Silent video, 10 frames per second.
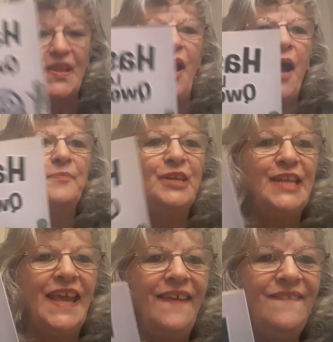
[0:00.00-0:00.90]
I'm
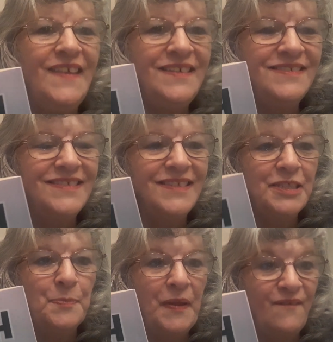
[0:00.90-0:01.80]
going to end this.
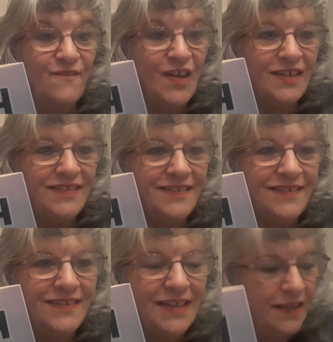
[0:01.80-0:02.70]
It's been fun.
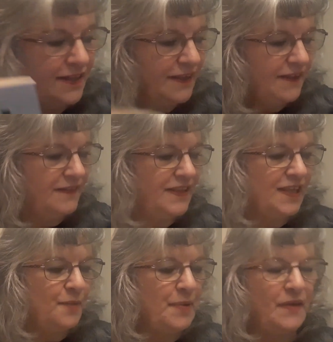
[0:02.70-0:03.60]
Think
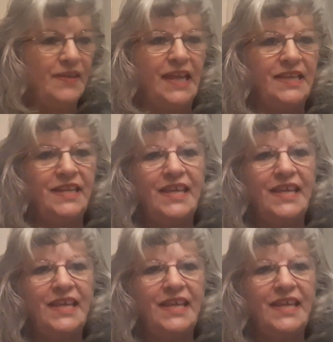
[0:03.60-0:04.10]
about Kennedy